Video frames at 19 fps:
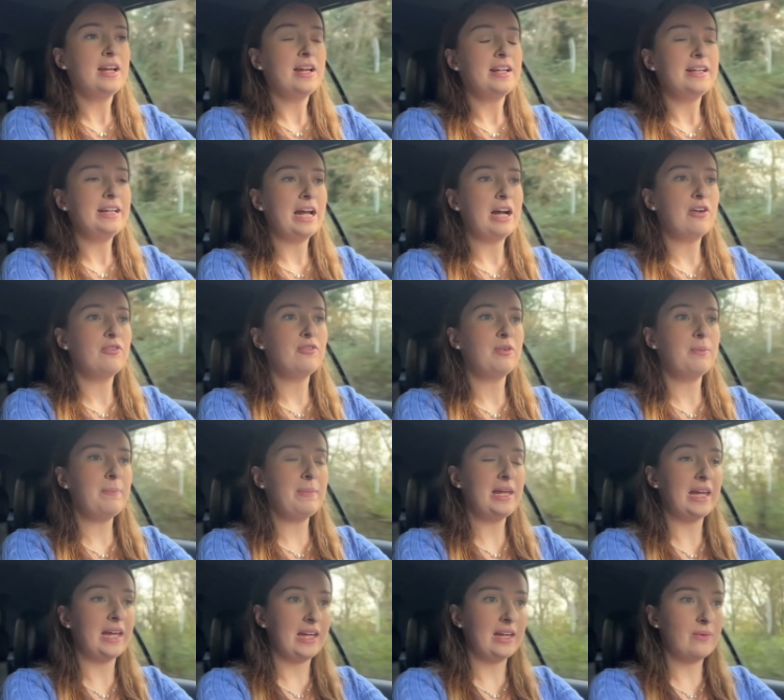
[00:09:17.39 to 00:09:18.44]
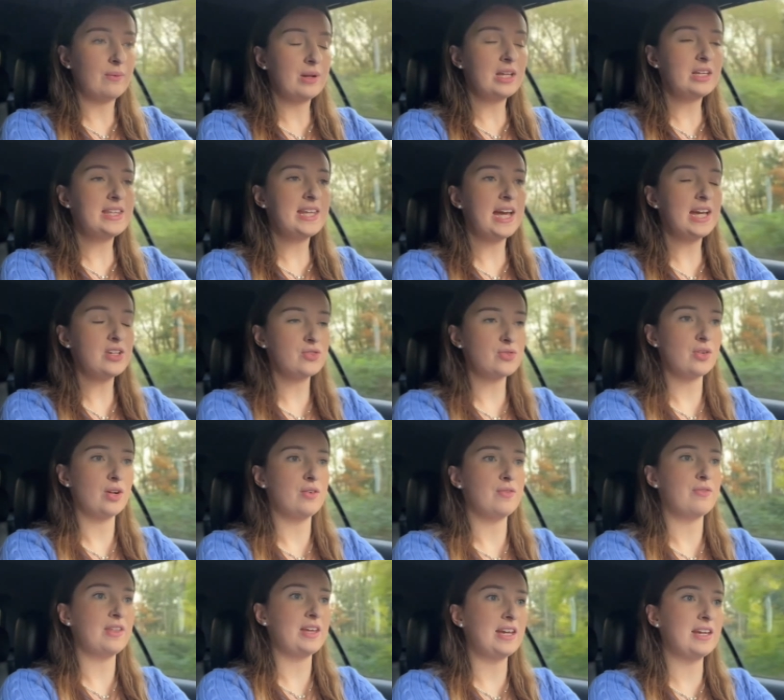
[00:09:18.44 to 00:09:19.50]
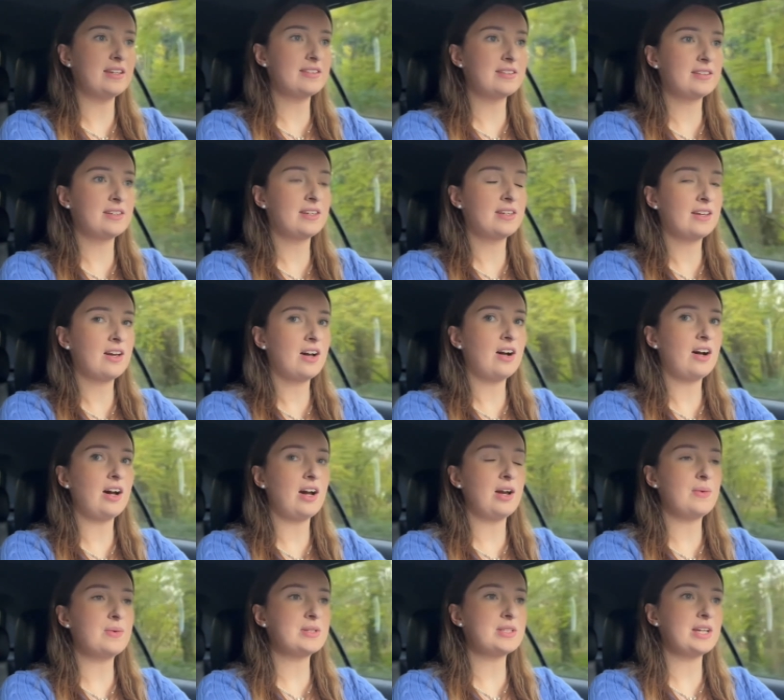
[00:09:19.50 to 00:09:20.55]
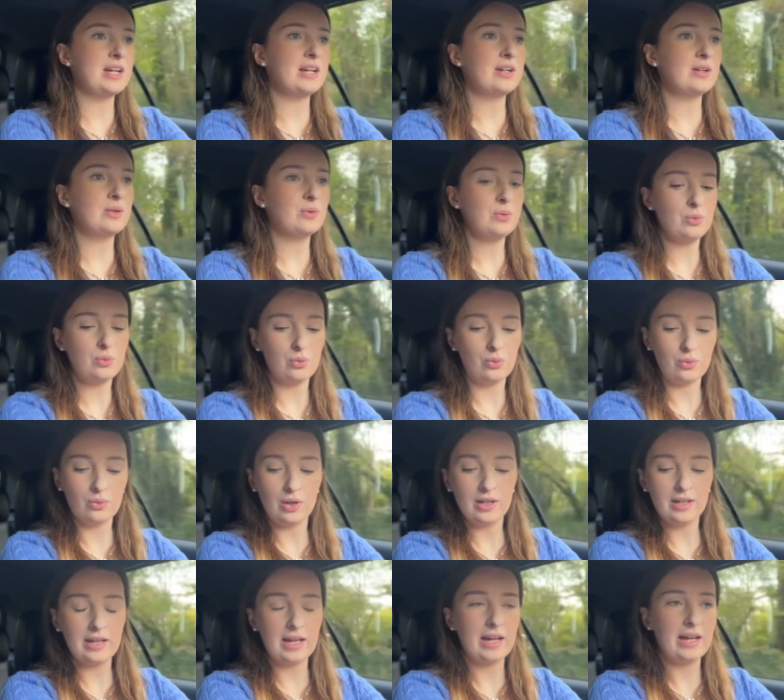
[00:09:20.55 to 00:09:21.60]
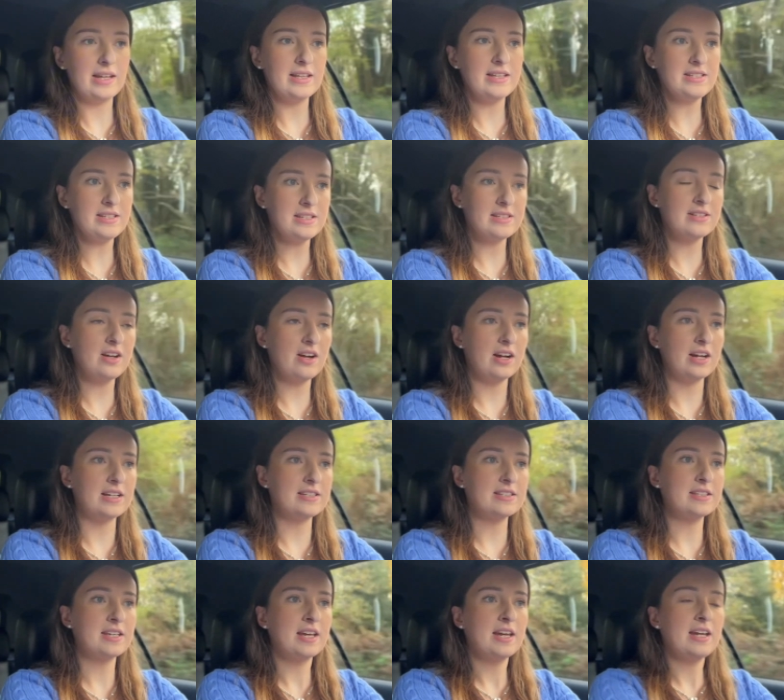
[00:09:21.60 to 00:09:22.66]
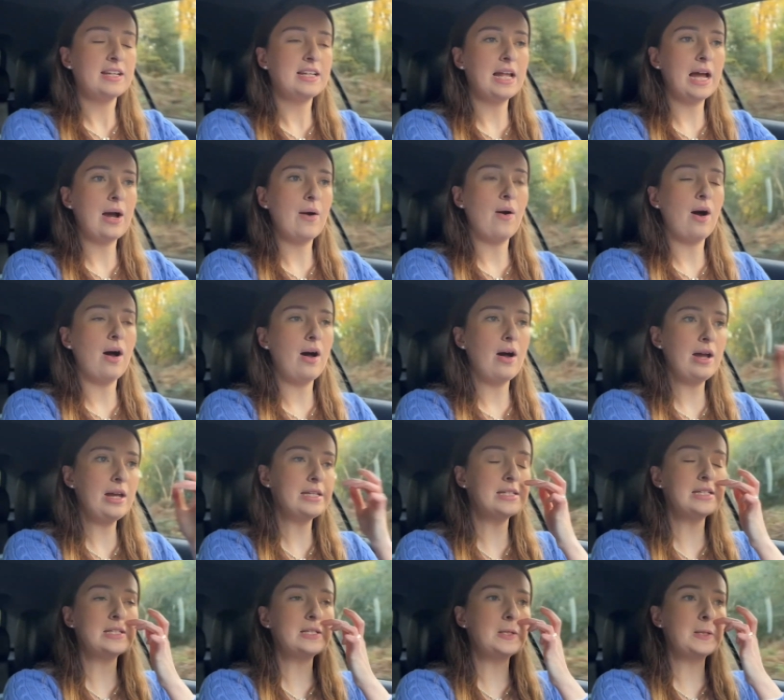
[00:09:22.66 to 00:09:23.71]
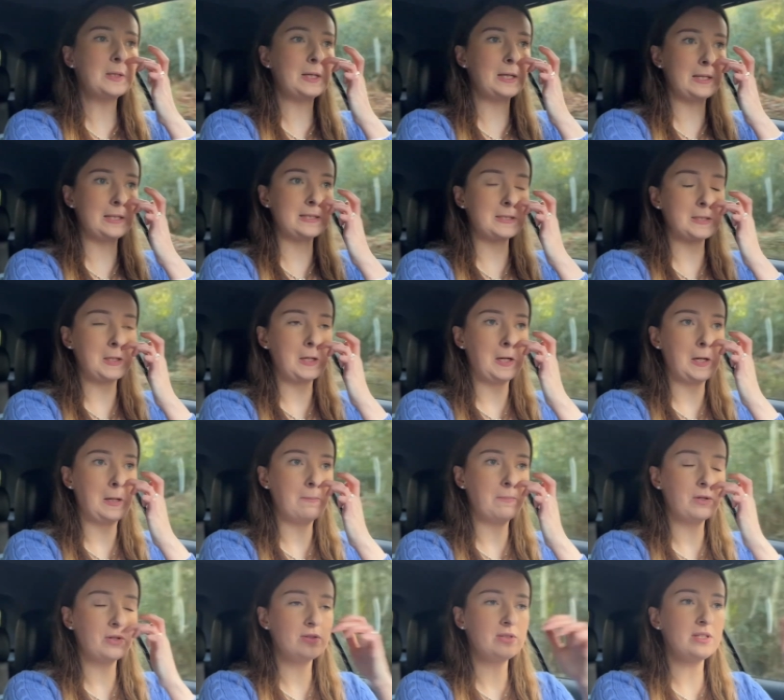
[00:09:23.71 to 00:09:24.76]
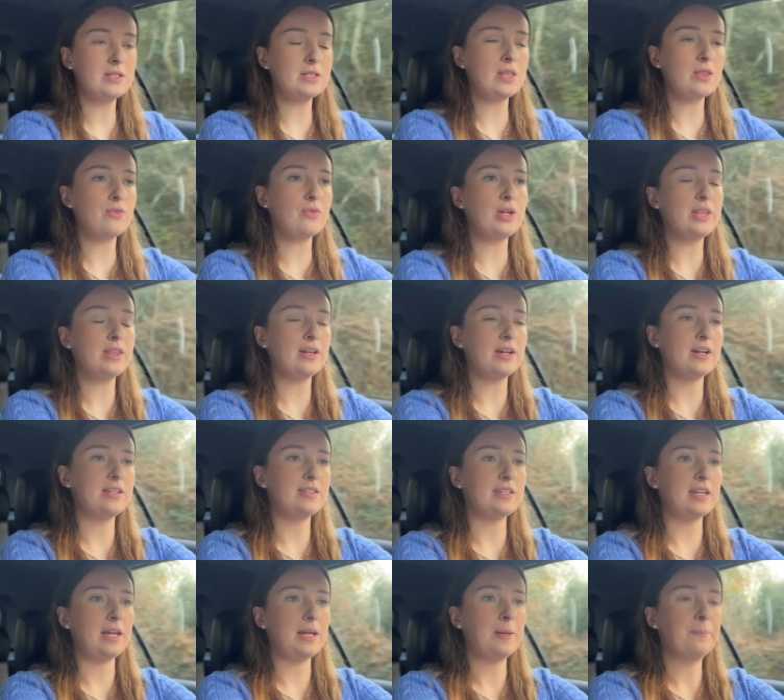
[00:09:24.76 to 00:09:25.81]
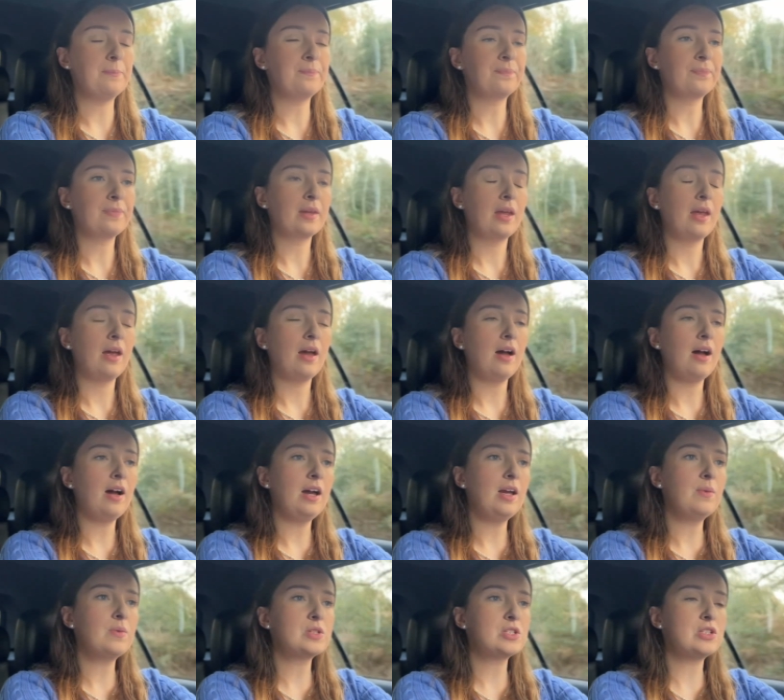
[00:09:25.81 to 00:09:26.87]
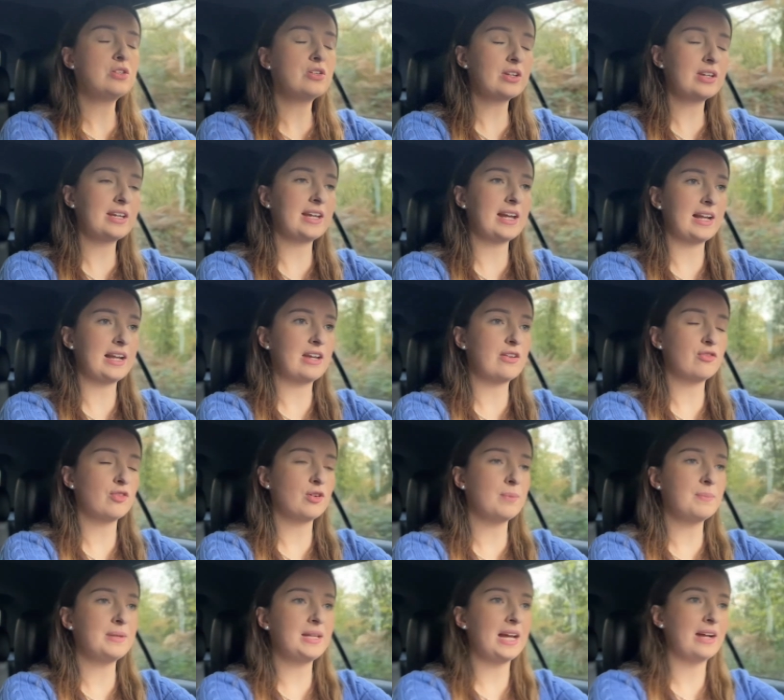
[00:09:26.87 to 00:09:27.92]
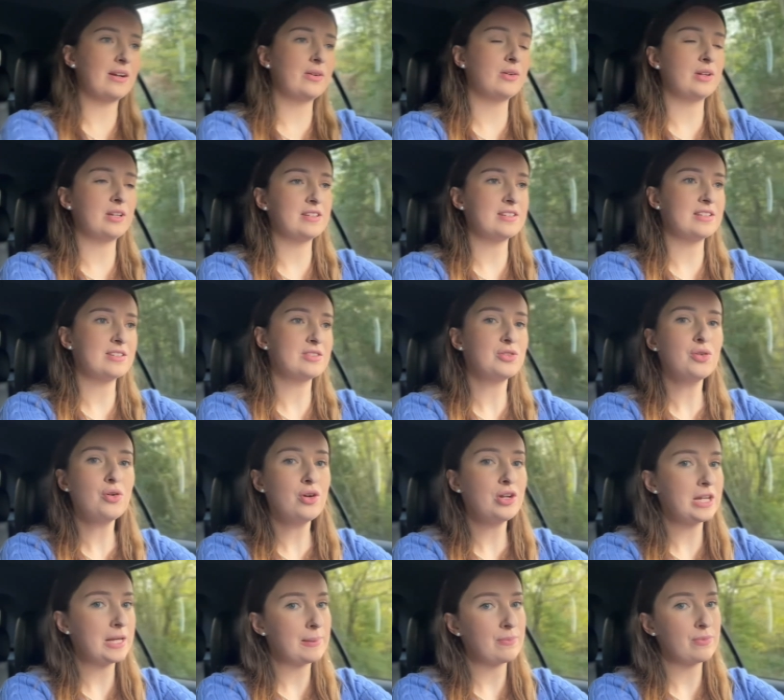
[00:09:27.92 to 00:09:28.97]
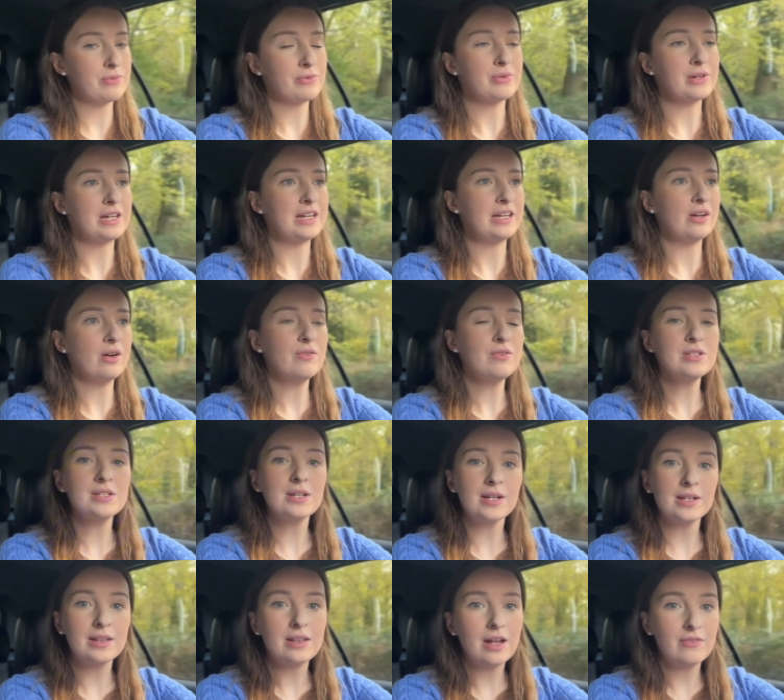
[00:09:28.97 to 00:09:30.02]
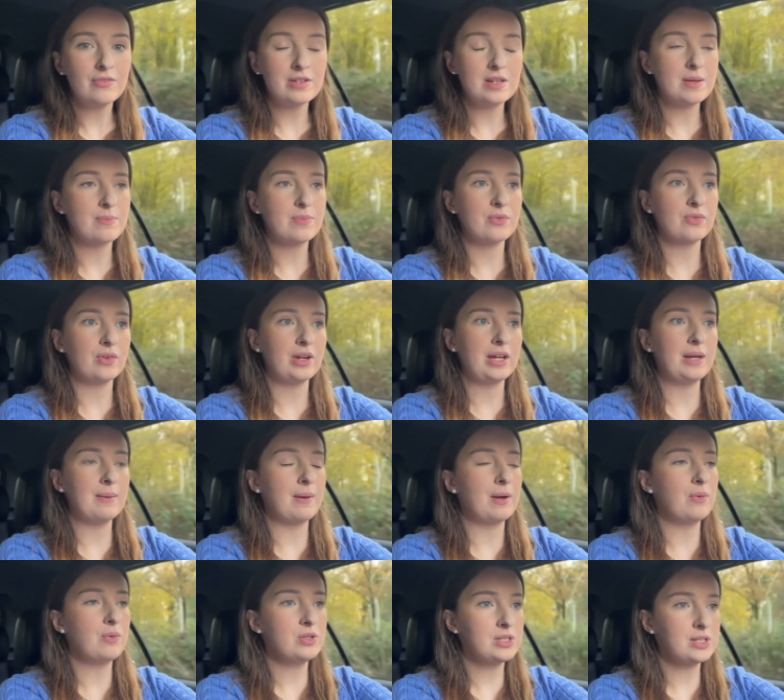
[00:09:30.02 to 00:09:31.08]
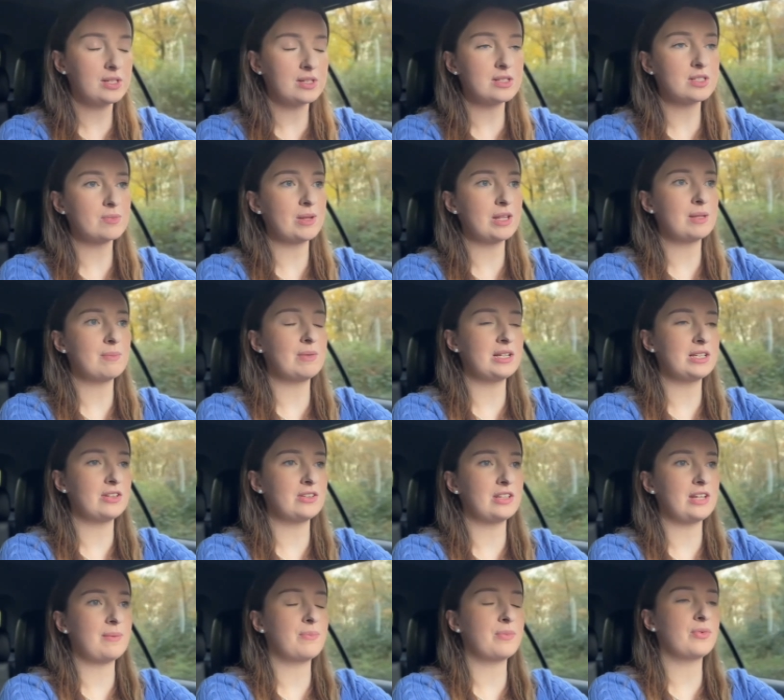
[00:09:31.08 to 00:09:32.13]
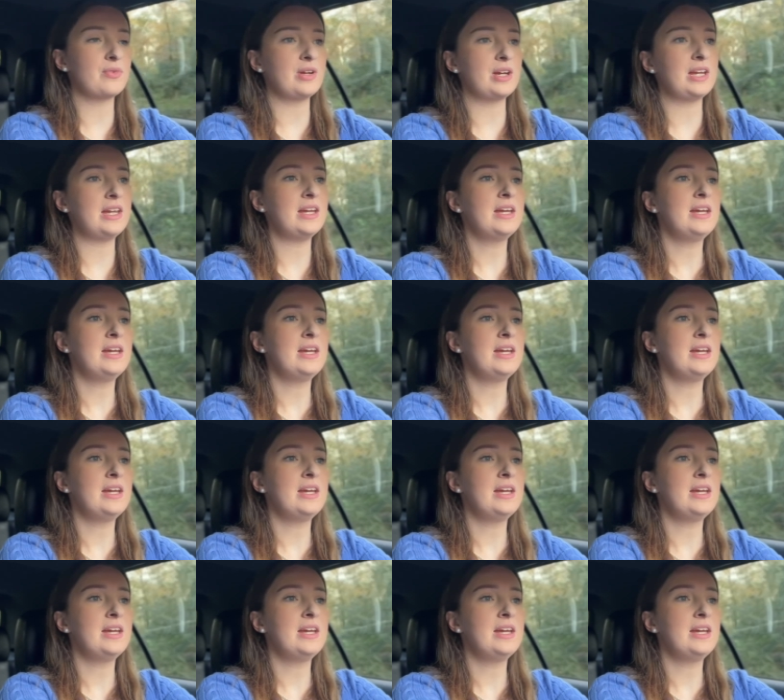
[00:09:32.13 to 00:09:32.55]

Now for me, when I test drove this, I was like, oh, okay, this is nice. Now I didn't look at this car because it's the 330. I was looking at it from the angle as it's not an M3. Obviously I love an M3. I wasn't going to spend the money on an M3.